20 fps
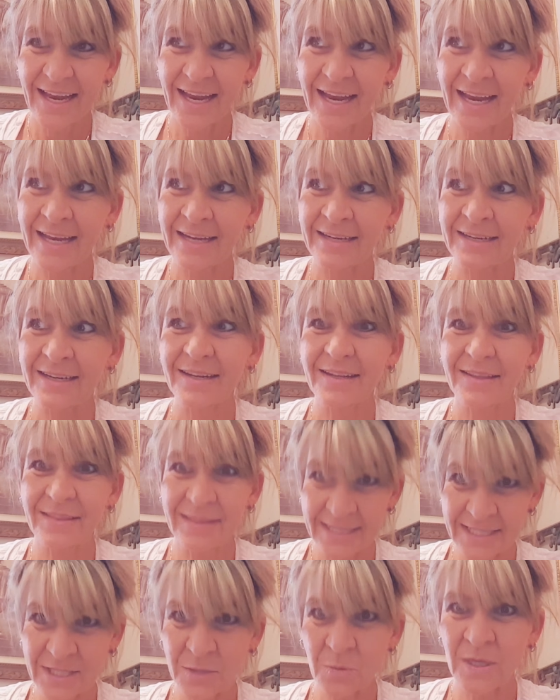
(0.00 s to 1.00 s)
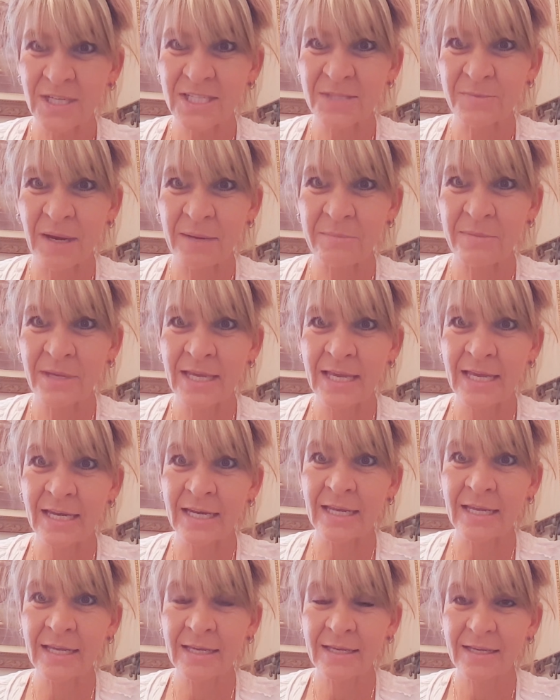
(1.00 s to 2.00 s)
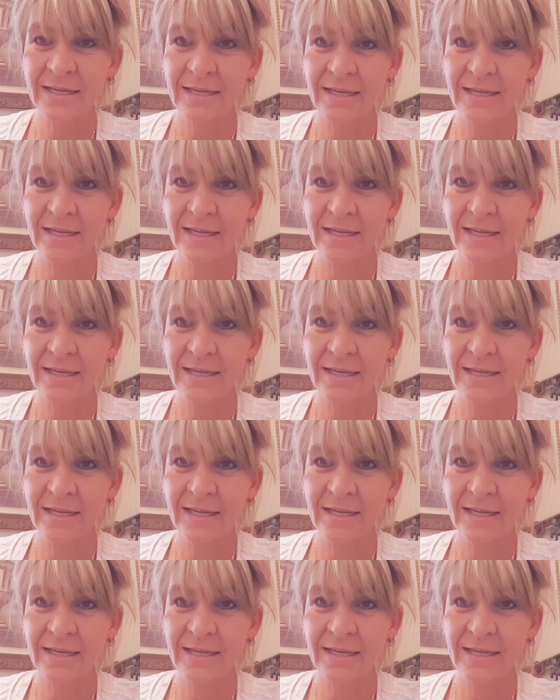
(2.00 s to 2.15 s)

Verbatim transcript: And this was my beginning,